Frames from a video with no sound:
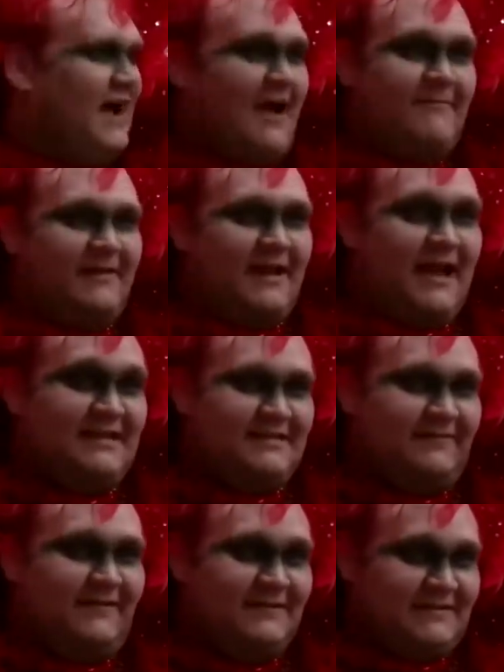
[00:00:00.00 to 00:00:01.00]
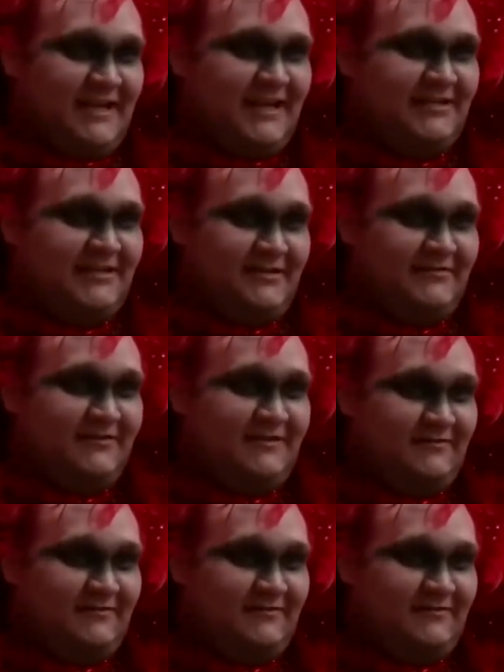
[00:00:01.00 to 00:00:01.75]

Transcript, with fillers: happy as a First Nationer as